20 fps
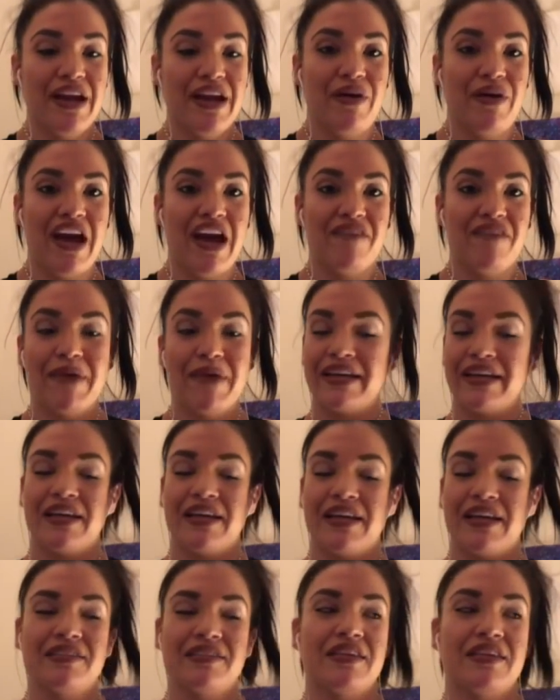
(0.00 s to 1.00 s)
now I have my
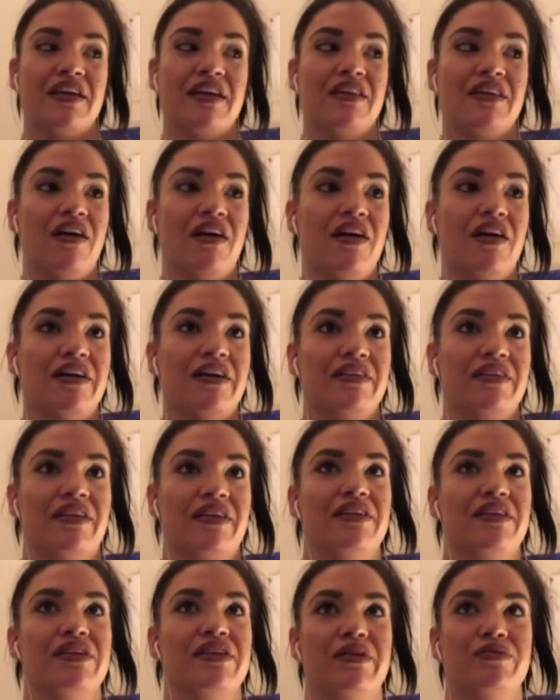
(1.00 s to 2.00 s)
sight set on,
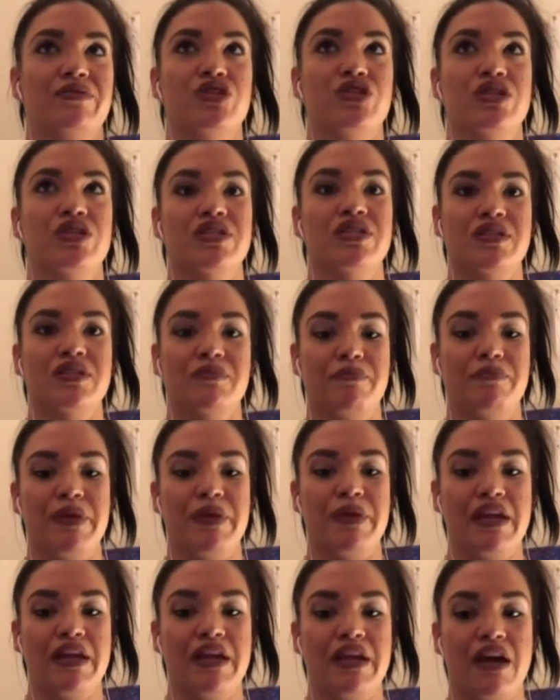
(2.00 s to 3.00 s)
you know, just
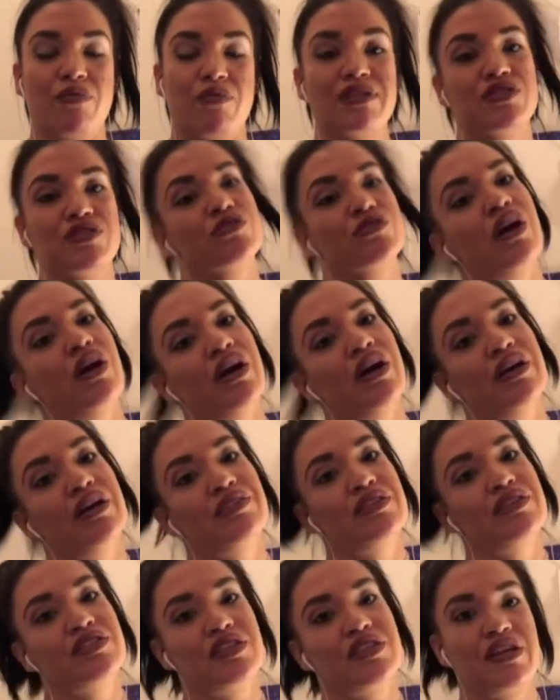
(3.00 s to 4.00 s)
being at
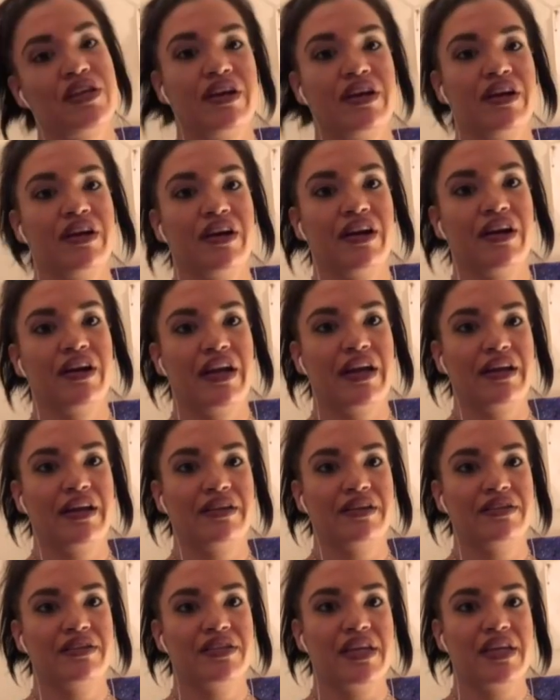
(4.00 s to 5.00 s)
WrestleCon this year
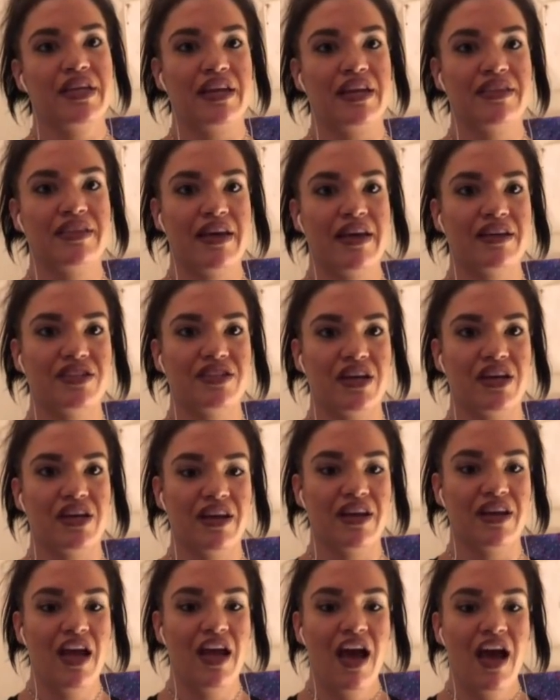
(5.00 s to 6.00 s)
and getting that
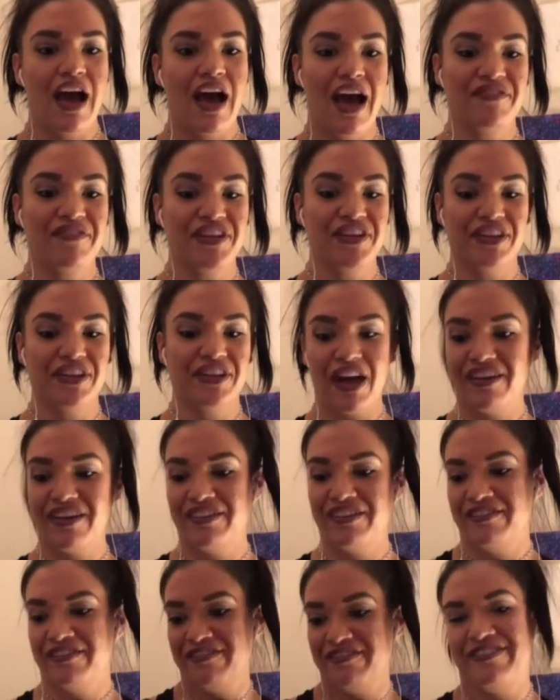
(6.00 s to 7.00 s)
done. I have a lot
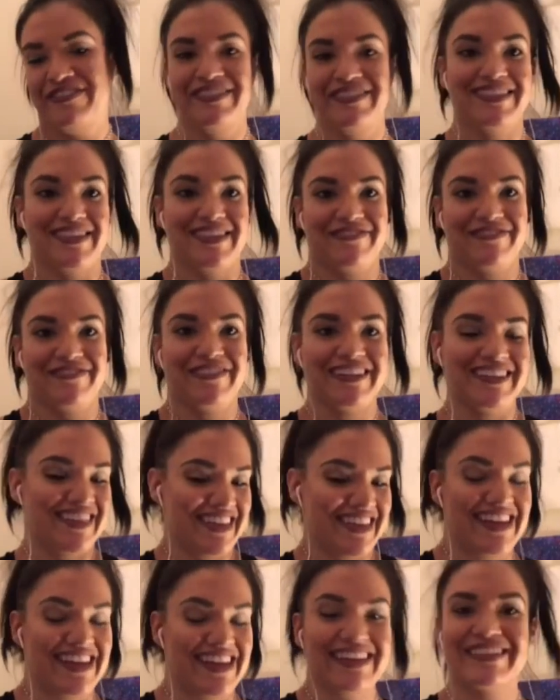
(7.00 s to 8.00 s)
of different
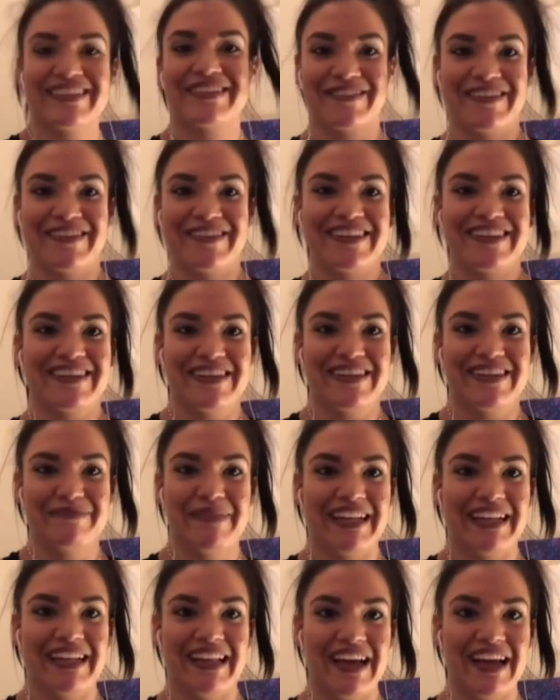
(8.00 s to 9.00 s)
things going on in
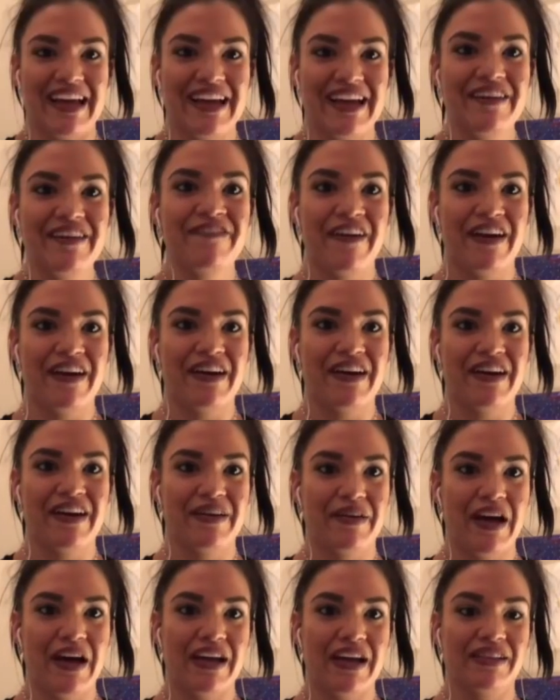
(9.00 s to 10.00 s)
my life.
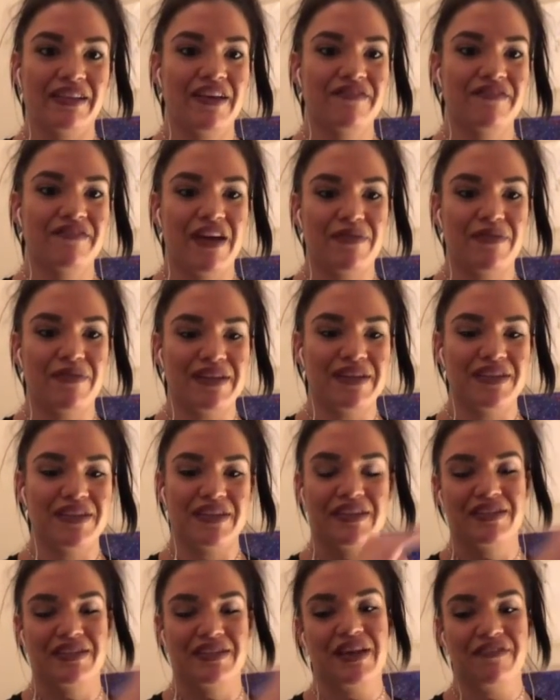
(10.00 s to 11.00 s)
I love that
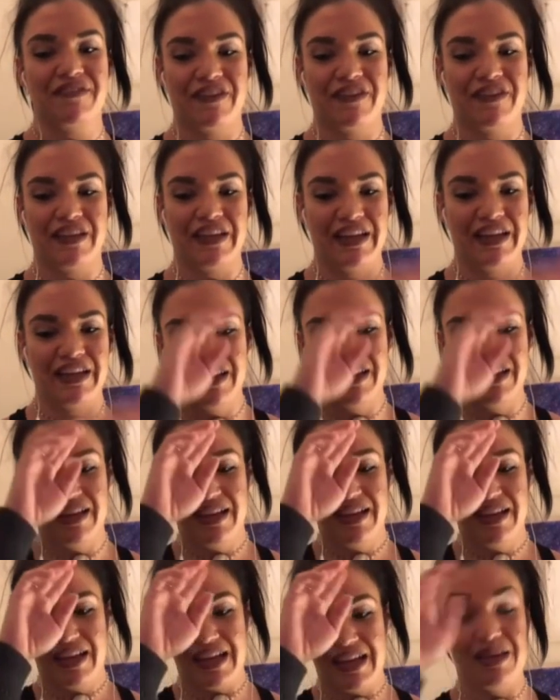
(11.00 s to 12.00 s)
wrestling is definitely
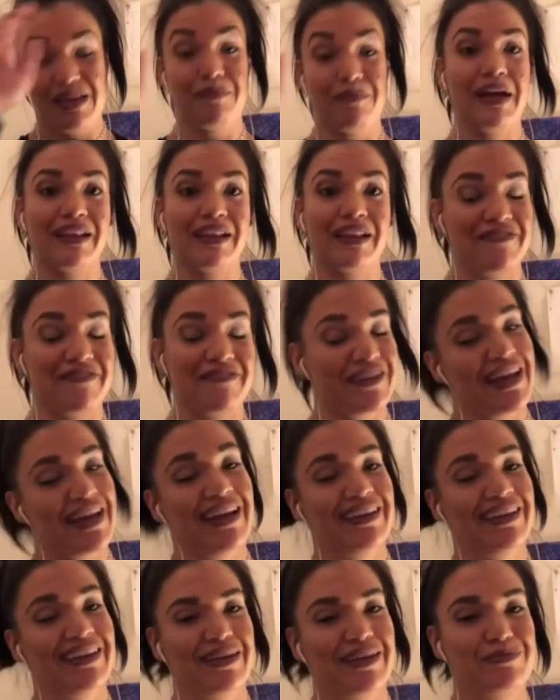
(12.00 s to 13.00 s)
in my life
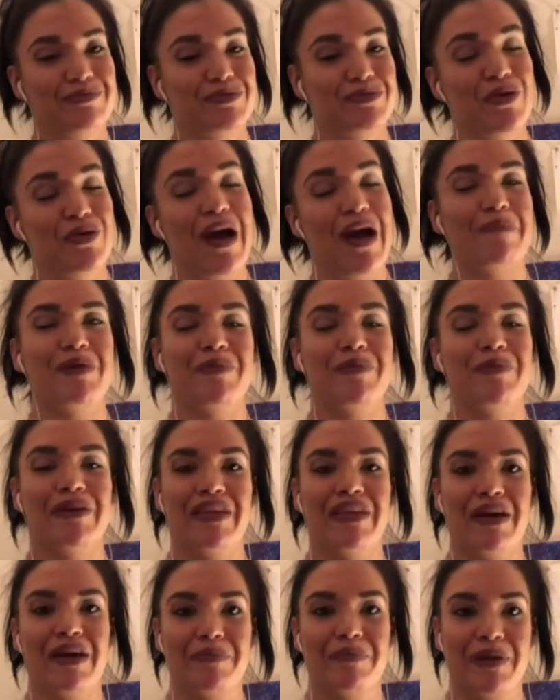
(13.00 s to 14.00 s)
again, and I'm so happy about
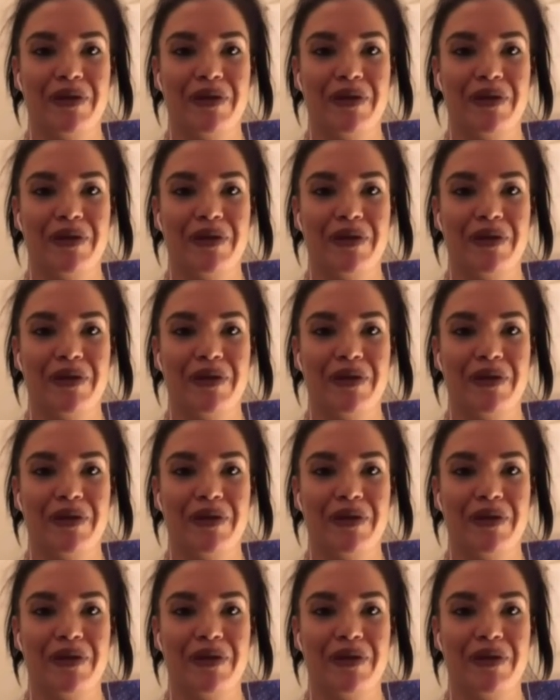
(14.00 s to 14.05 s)
that. But